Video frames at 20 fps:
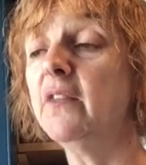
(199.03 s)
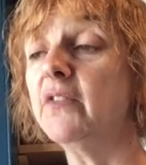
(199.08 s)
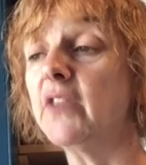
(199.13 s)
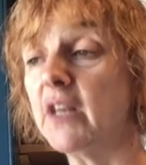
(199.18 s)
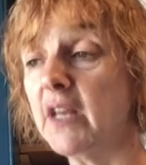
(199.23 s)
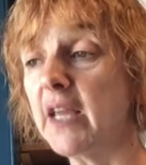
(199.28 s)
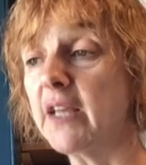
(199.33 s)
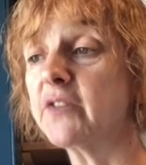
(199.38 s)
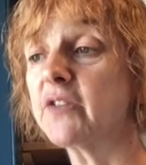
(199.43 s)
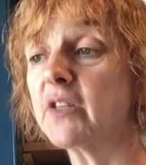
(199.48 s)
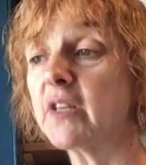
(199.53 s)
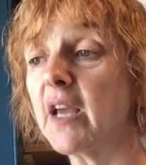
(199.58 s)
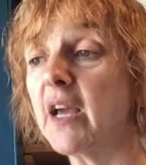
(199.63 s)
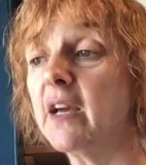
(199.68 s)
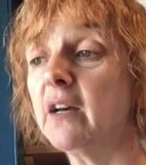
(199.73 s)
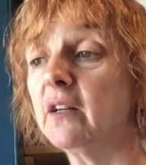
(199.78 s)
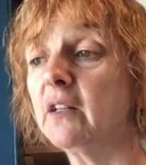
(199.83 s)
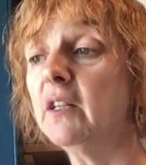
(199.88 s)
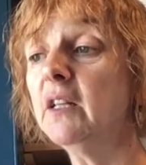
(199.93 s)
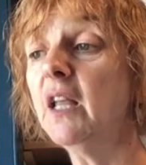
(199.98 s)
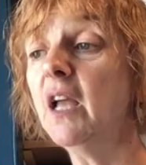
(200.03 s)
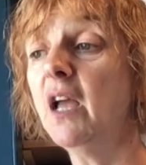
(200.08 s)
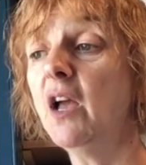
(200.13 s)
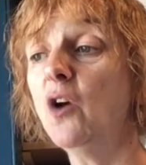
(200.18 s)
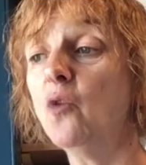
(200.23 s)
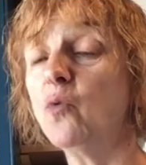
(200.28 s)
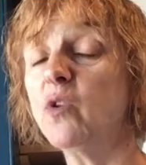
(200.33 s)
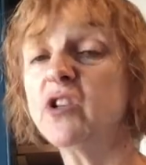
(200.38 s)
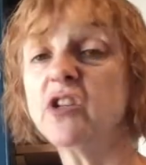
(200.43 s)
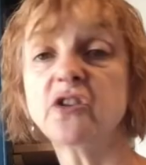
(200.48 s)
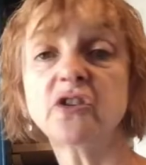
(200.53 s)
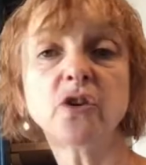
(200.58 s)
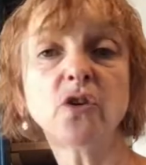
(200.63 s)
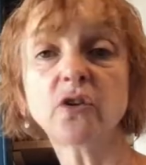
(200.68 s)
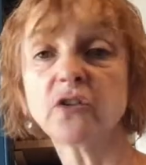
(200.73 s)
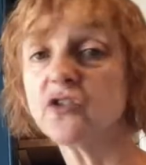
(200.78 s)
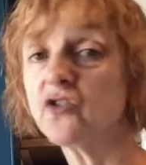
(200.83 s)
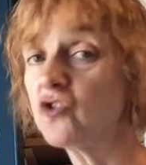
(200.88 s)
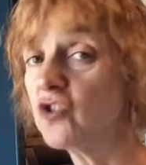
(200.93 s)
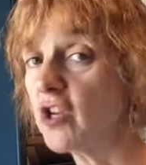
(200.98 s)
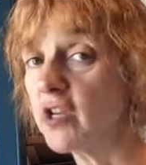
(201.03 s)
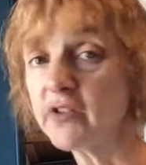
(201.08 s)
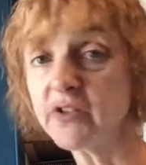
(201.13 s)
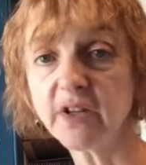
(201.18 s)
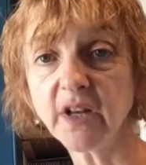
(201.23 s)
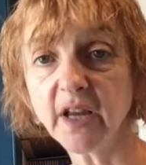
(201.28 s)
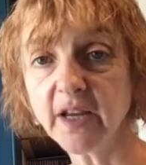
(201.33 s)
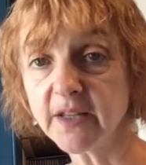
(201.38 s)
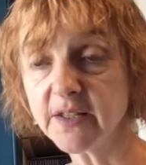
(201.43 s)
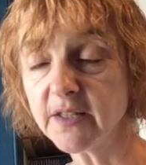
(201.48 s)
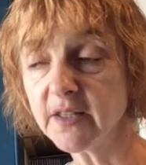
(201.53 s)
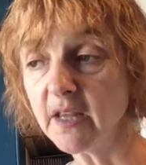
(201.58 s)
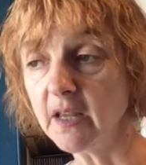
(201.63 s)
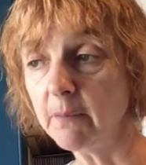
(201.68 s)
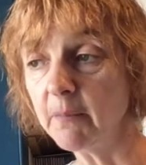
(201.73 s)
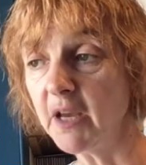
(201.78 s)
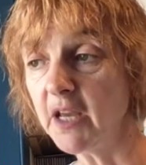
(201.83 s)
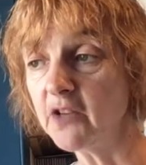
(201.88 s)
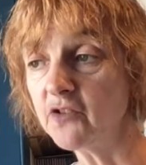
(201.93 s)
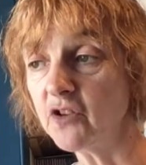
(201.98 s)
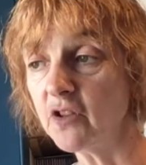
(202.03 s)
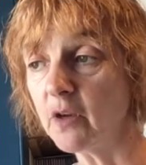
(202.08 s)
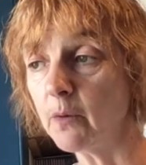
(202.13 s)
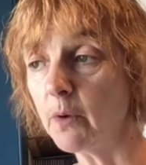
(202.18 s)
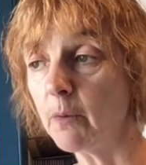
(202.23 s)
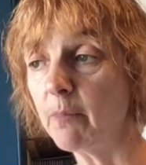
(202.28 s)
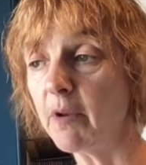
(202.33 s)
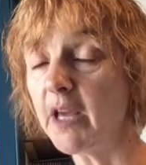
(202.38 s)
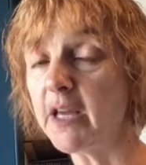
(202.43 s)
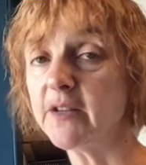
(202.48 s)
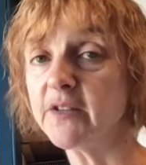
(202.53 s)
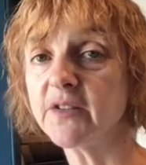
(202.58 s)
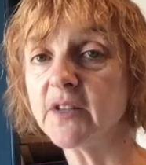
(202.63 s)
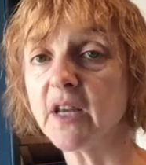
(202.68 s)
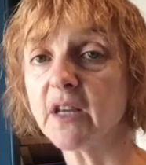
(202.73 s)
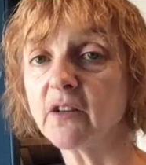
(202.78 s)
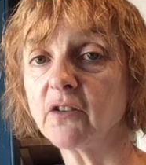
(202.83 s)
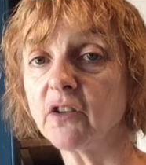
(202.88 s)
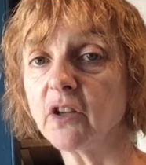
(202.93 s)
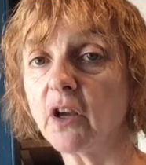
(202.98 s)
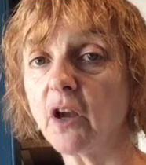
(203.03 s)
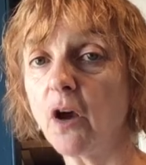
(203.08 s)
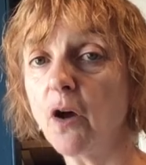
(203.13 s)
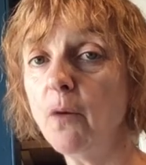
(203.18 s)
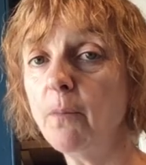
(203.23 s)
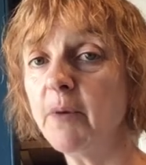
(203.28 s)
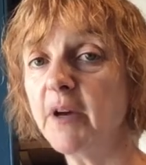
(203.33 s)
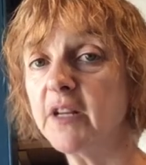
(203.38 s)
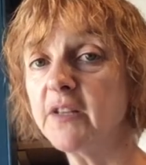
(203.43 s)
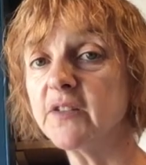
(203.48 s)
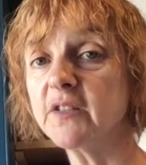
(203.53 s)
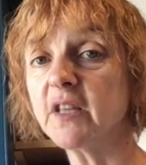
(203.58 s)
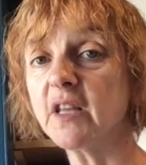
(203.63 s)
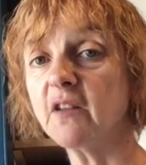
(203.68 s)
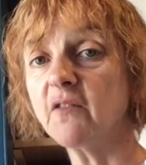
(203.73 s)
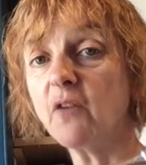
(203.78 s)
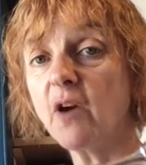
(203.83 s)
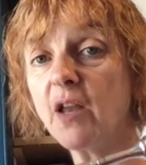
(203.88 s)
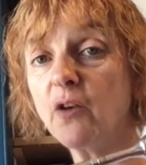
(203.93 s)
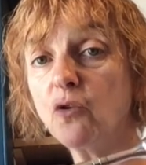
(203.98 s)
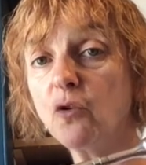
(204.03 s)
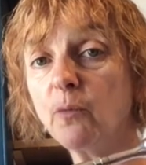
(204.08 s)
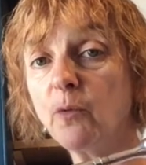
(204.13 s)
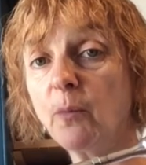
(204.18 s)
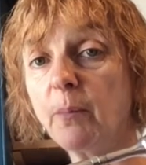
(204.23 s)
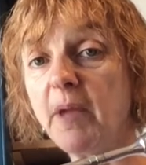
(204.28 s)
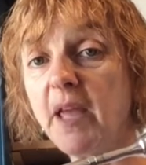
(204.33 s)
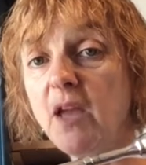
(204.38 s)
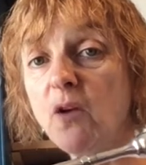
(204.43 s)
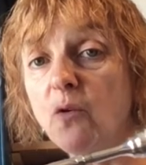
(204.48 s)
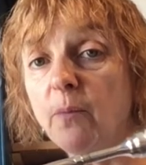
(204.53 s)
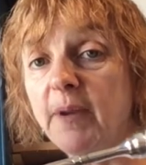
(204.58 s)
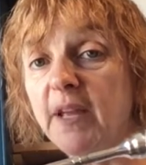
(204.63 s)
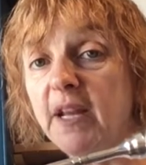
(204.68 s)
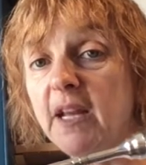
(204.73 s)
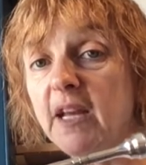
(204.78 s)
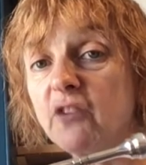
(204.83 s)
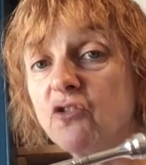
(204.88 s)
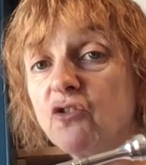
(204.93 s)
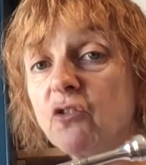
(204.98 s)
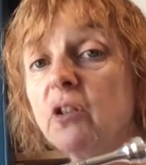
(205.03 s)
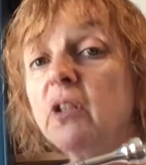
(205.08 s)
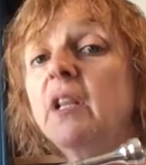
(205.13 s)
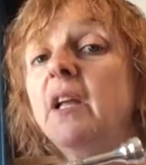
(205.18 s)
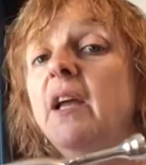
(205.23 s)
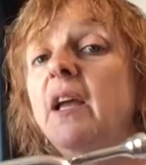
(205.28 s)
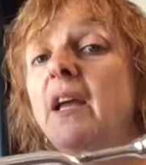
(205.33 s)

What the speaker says: the next scale, which looks just like C major that we played a second ago, but instead of our normal B or B natural,